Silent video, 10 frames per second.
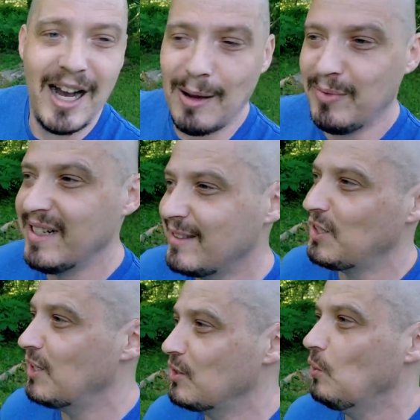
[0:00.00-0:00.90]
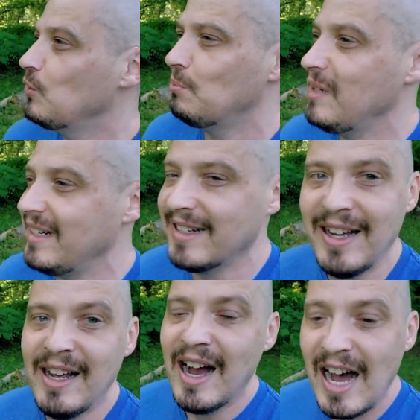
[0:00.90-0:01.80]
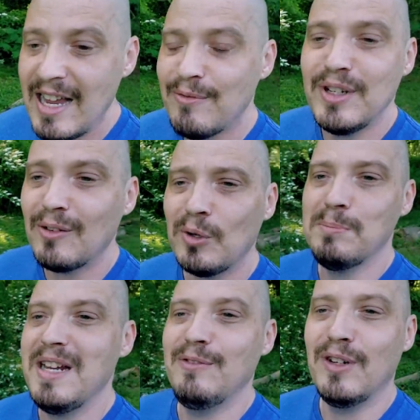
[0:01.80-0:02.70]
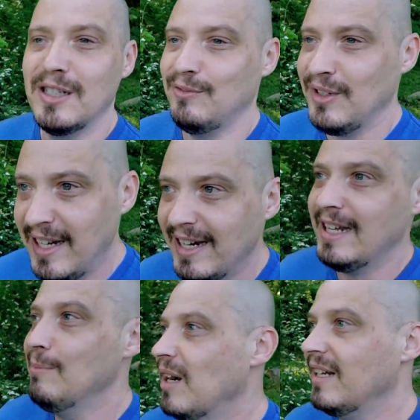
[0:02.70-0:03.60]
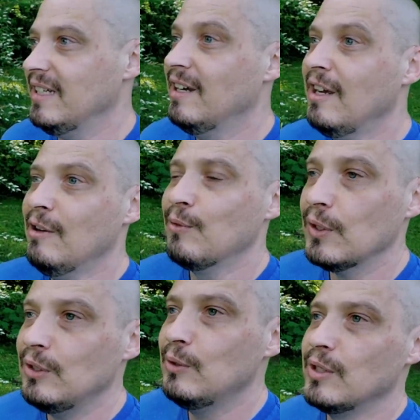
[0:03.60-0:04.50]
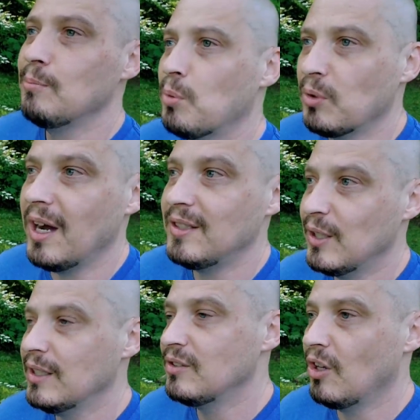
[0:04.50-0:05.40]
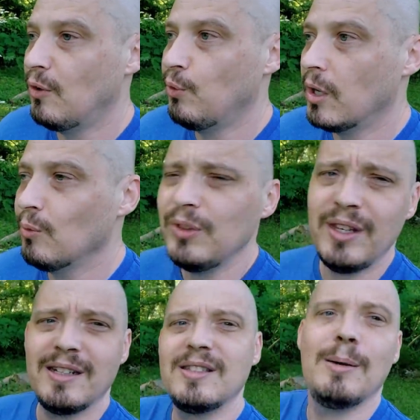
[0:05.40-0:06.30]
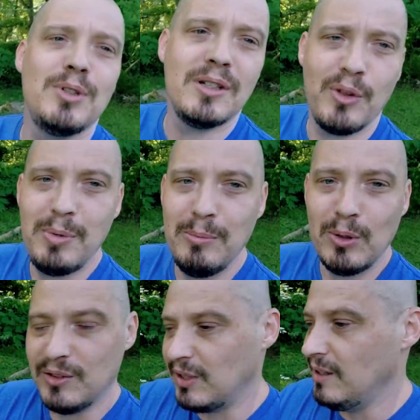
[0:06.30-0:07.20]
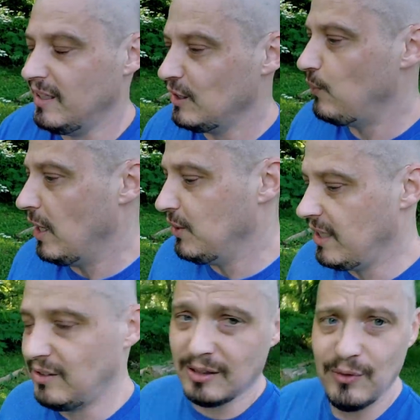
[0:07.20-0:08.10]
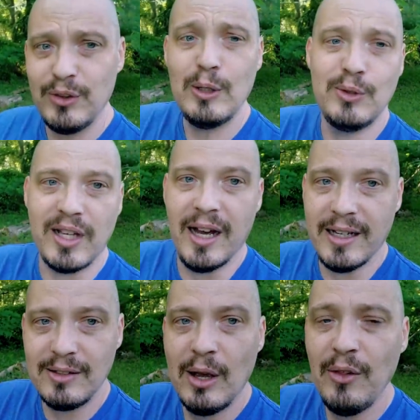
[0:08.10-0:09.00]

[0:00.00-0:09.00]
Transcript: comments and on social media. I have never made fun of anybody for using proprietary software, with the exception of the people at the Linux Foundation. Those guys,